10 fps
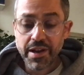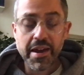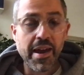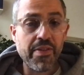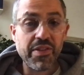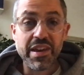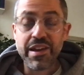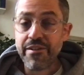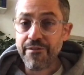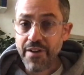and the
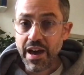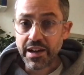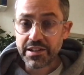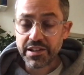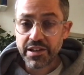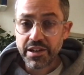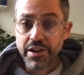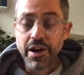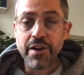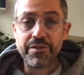effect
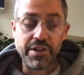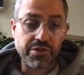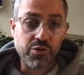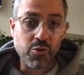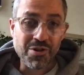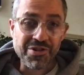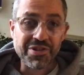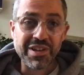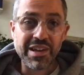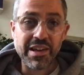of discourse
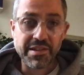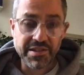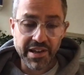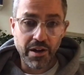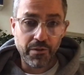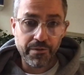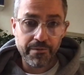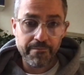itself.